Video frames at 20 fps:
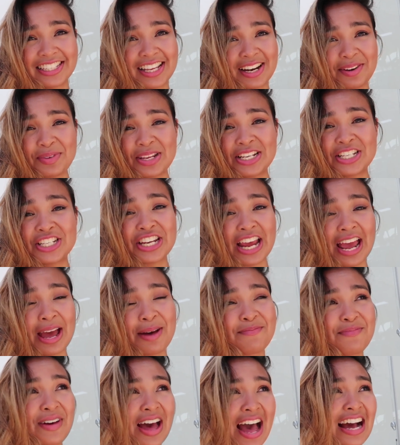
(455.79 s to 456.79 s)
it's gonna be
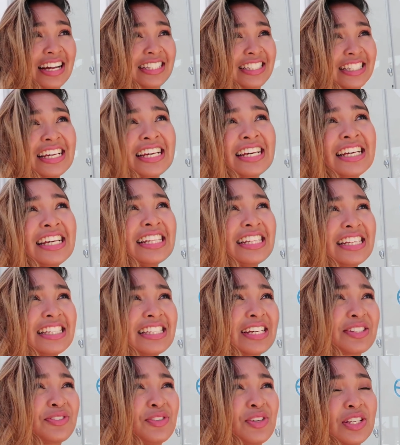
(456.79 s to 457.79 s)
jam-packed these
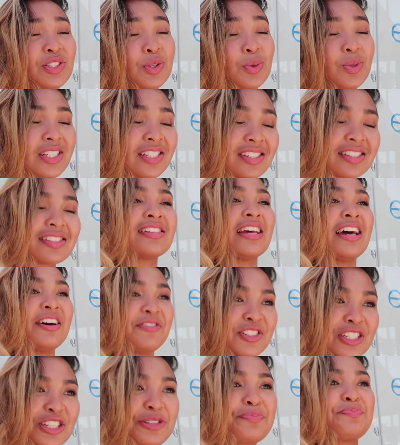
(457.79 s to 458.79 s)
next few days. So we just
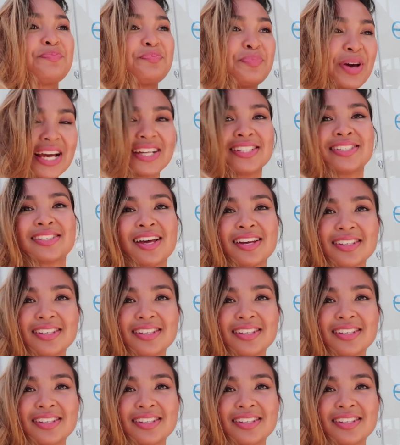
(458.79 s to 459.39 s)
have to pace